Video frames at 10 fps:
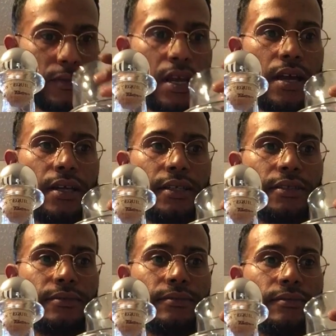All right,
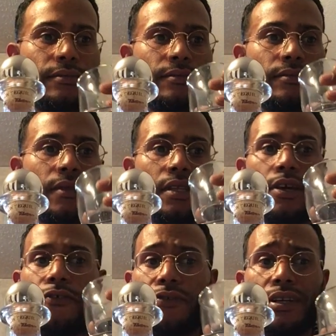
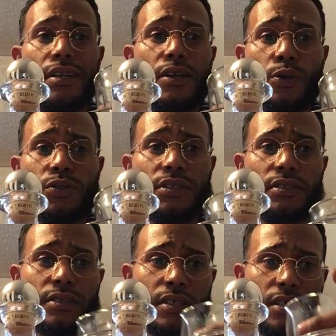enough for nosing.
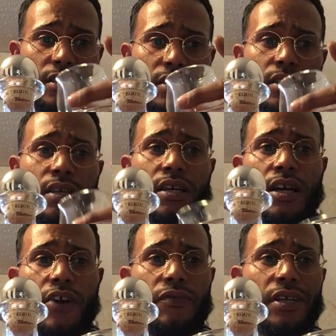
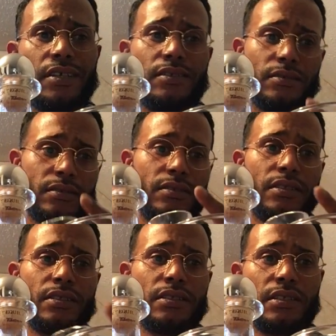Already,
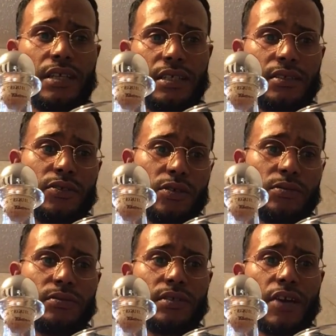like, you know,
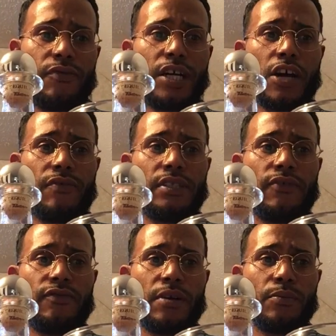I recovered the
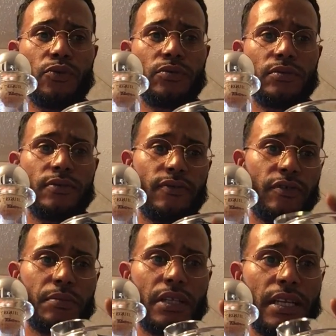fumble
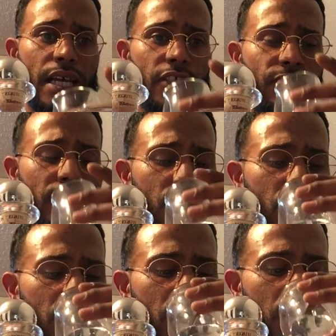from the last video,
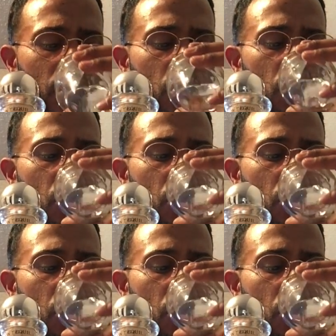you dig?